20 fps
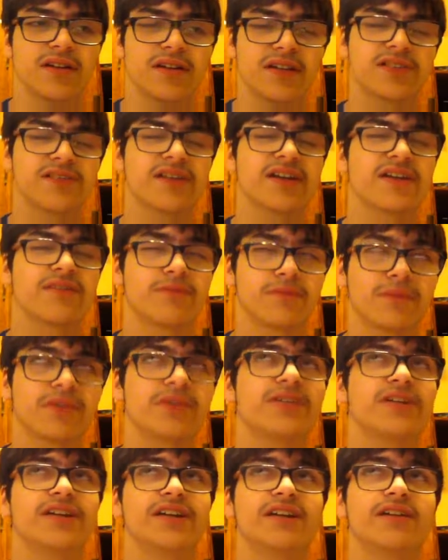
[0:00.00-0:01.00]
it's like
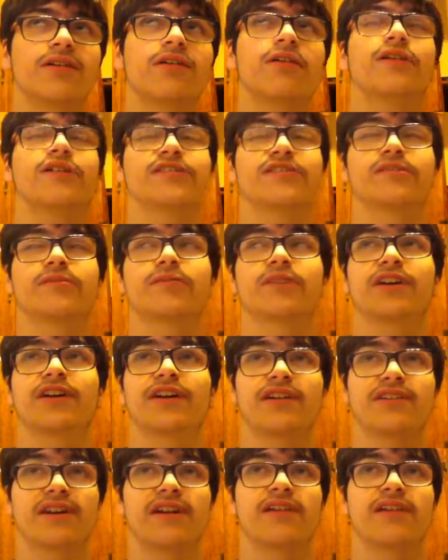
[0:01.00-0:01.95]
really awesome, guys.